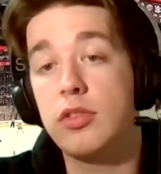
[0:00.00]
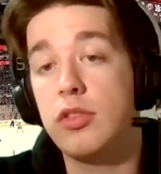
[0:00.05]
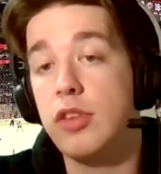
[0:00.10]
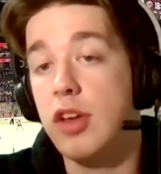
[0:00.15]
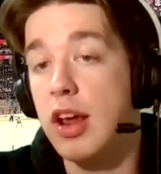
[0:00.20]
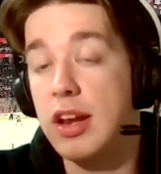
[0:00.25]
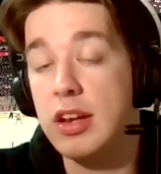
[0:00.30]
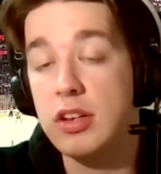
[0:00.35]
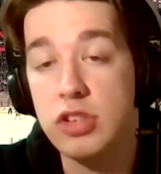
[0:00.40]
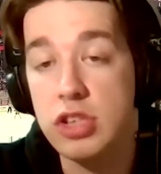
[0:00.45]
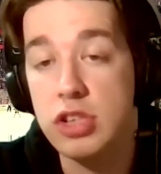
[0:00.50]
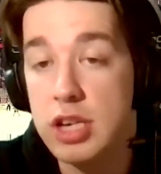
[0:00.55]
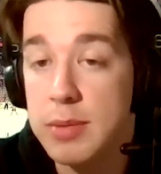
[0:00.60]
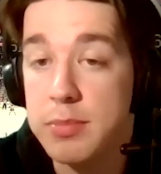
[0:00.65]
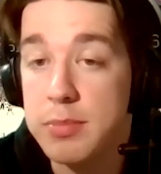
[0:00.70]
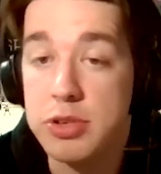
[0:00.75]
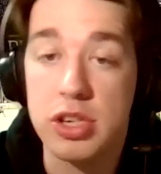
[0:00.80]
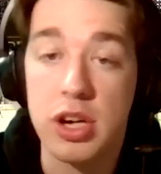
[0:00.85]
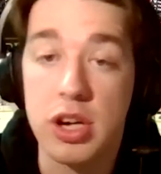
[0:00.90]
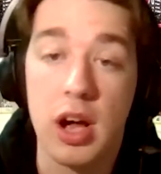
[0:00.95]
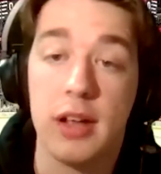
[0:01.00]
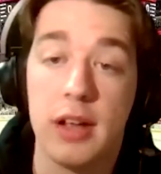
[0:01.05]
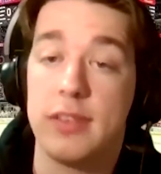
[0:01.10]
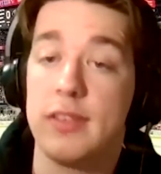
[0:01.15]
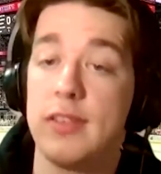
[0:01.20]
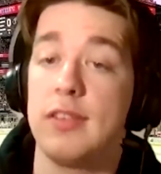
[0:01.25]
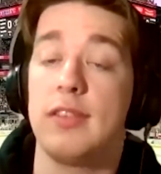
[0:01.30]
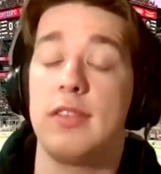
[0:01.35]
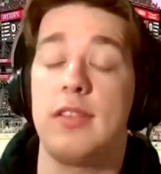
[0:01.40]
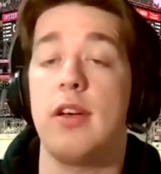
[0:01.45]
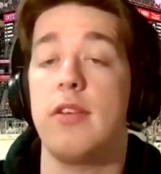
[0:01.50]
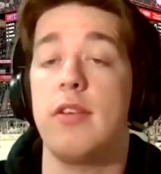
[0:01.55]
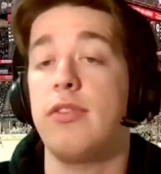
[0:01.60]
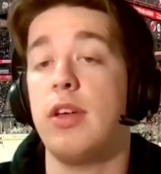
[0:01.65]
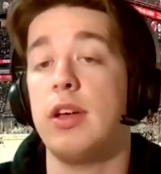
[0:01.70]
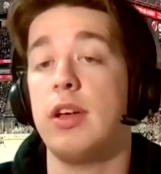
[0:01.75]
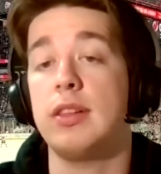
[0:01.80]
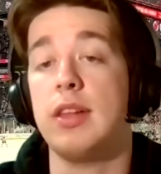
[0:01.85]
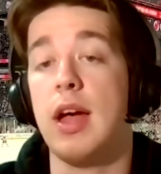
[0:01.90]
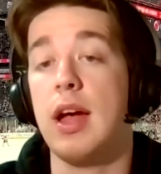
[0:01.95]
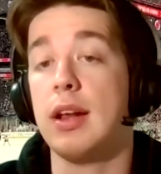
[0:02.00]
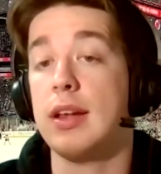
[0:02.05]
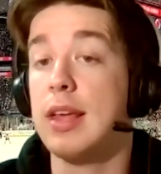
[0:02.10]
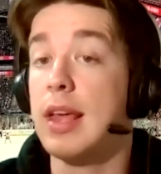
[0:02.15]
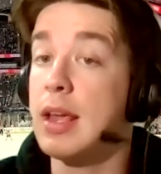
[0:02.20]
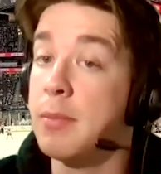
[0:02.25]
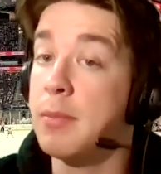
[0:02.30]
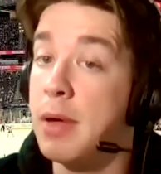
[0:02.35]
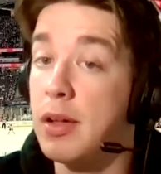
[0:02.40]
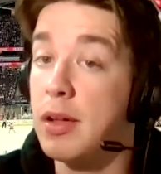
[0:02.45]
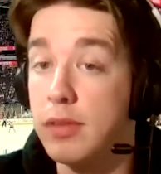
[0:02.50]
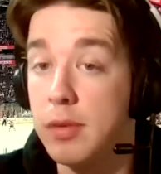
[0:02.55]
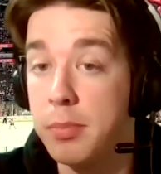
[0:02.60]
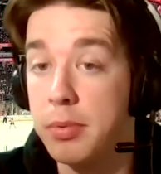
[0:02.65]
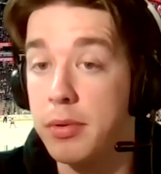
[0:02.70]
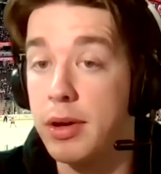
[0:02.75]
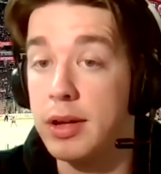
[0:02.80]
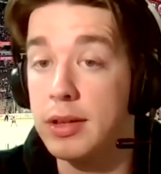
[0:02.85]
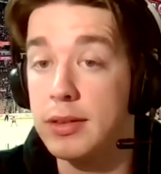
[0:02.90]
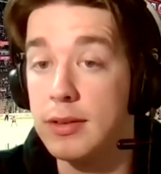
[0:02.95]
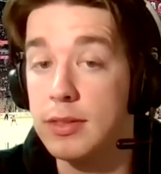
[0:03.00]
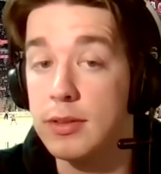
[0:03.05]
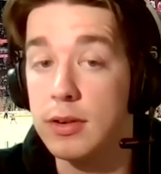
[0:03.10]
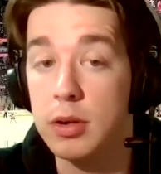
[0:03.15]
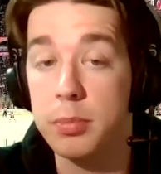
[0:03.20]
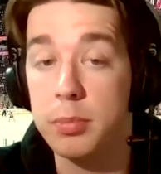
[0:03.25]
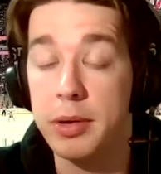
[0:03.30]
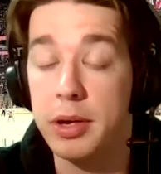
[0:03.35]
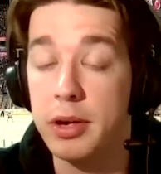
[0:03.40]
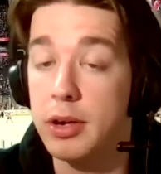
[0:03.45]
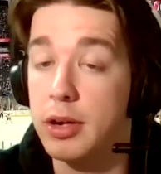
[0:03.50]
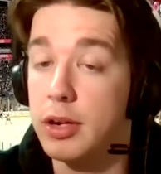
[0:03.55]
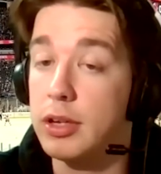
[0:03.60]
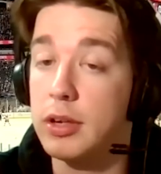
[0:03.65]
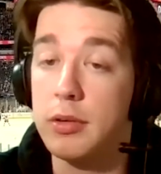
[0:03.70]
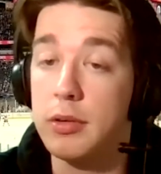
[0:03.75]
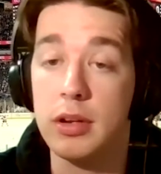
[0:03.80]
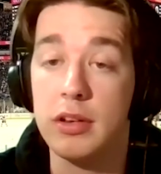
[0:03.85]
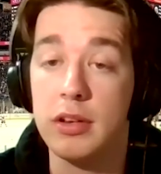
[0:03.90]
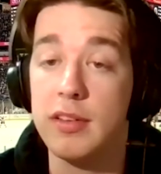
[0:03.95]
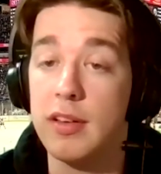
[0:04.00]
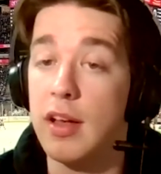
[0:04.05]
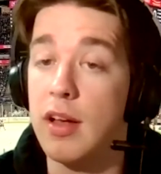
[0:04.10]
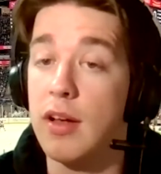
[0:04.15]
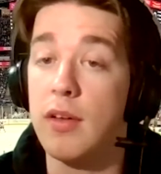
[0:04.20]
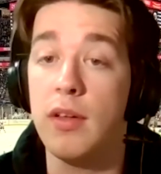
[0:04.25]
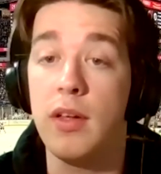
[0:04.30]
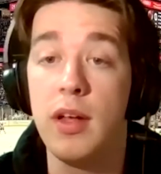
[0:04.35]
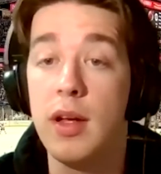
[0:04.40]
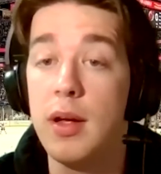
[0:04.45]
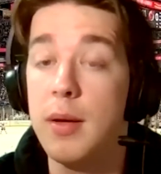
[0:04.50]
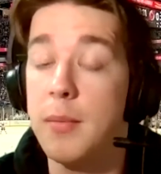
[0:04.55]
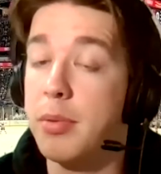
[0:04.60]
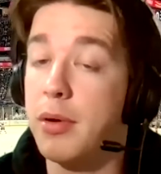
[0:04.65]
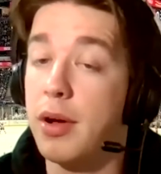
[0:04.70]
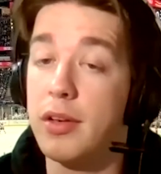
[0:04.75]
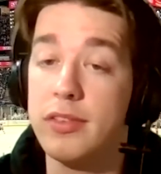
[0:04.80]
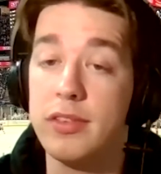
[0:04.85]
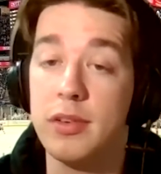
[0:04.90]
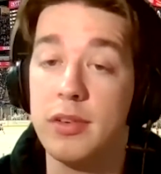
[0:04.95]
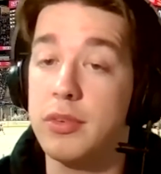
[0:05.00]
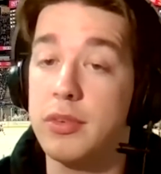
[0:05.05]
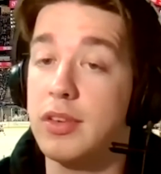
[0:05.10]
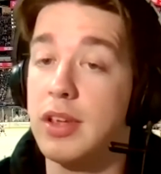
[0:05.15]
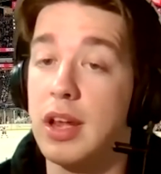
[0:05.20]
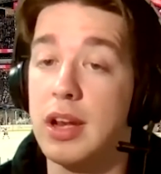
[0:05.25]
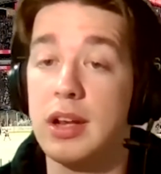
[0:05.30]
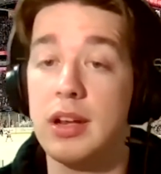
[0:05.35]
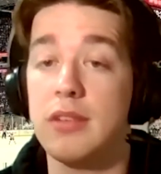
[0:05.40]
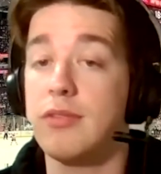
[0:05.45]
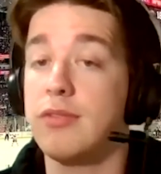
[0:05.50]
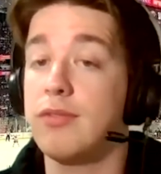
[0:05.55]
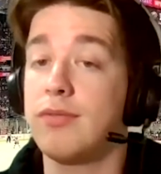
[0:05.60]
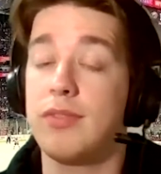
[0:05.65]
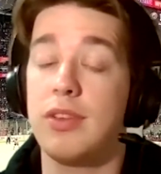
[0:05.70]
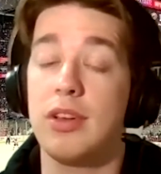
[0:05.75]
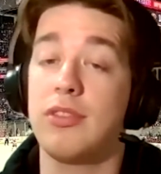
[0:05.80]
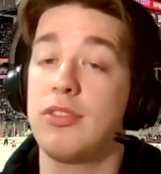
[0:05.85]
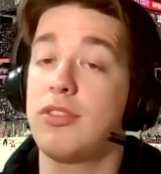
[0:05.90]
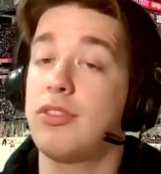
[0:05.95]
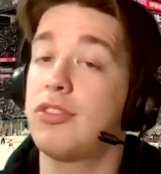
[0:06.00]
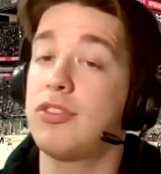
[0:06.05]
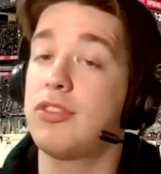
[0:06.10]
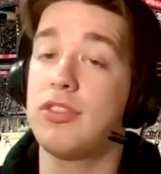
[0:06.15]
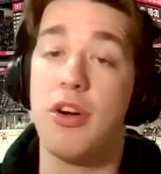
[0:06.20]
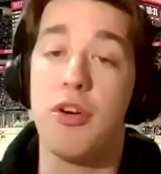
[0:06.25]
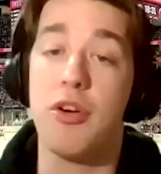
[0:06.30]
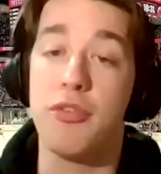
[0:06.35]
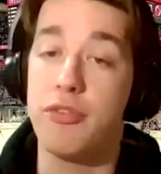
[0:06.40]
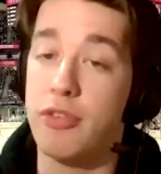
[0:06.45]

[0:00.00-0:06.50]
take cheap shots and stuff like that, came out to play in the third period. You could tell Boston was getting so